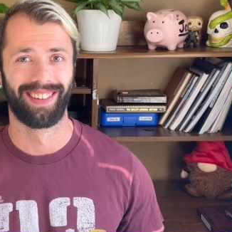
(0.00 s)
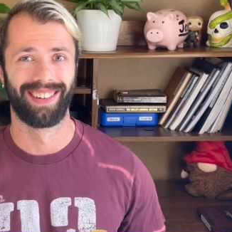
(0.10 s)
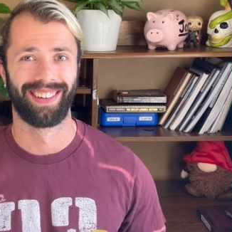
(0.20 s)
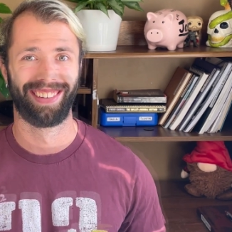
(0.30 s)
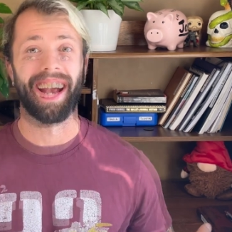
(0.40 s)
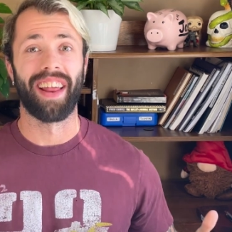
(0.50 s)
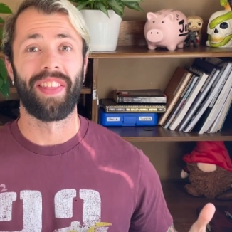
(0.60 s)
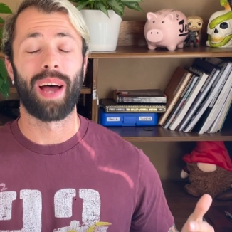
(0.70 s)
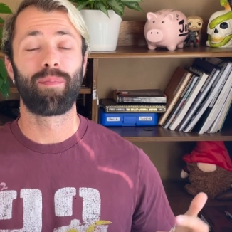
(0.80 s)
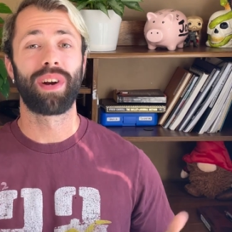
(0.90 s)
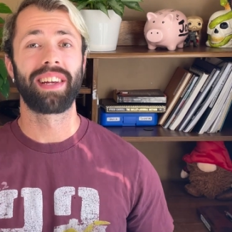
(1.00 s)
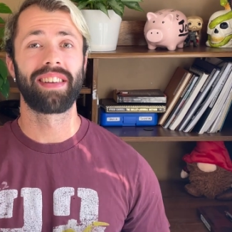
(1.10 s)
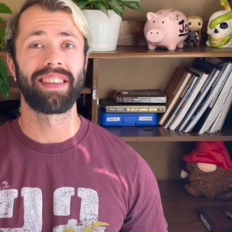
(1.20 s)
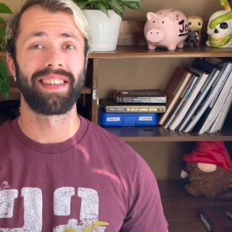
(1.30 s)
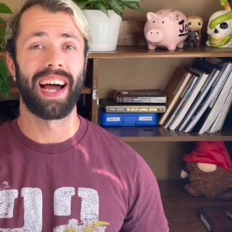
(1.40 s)
All right, that brings
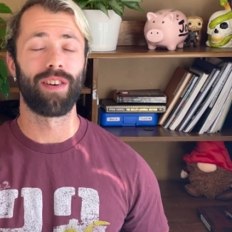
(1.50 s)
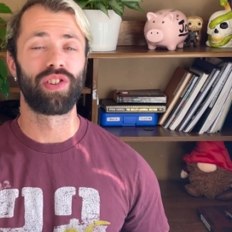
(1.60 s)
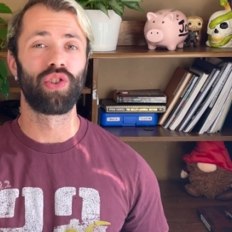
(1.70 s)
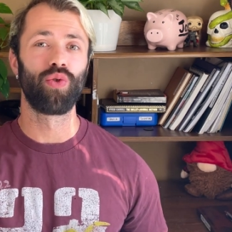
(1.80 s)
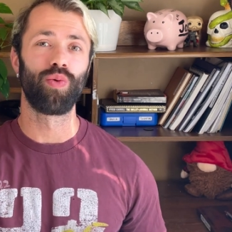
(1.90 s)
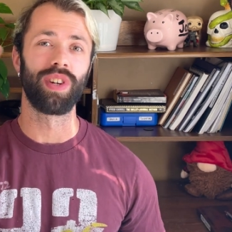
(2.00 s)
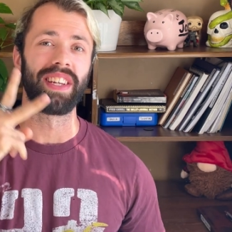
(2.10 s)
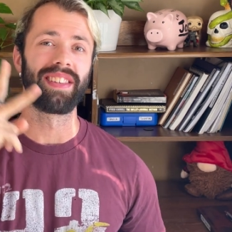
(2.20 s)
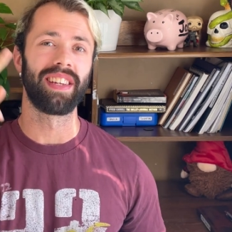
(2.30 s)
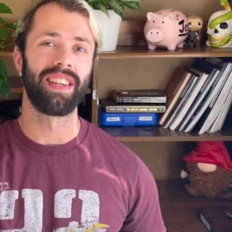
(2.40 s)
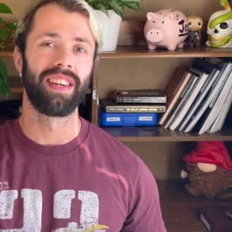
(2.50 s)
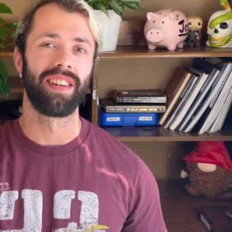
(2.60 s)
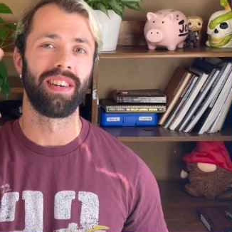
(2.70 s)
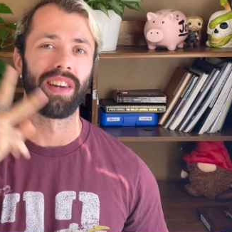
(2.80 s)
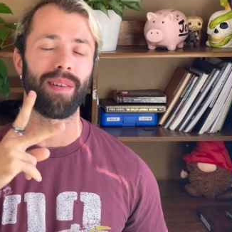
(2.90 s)
us now to reason
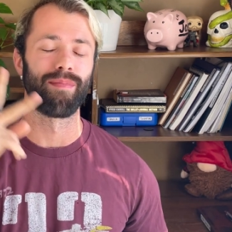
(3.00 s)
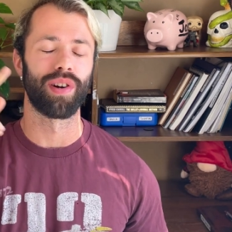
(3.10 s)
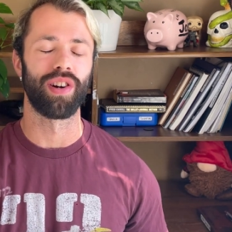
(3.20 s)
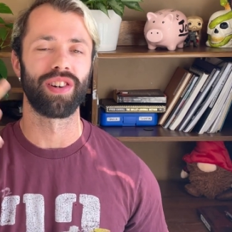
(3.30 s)
number